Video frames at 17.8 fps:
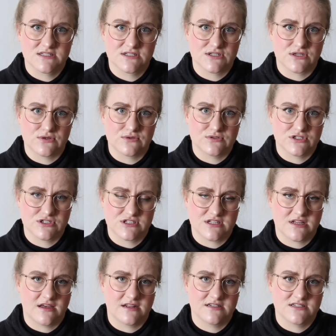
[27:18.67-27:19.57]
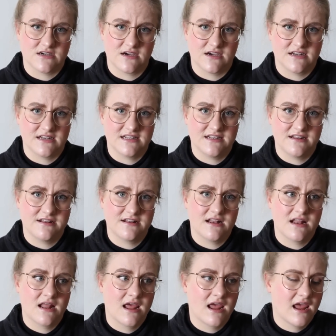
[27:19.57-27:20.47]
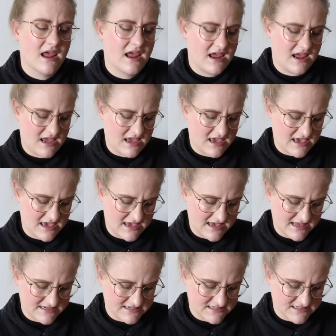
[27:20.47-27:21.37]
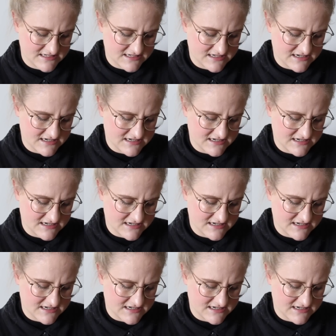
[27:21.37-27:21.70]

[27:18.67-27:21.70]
so just undyed linen, and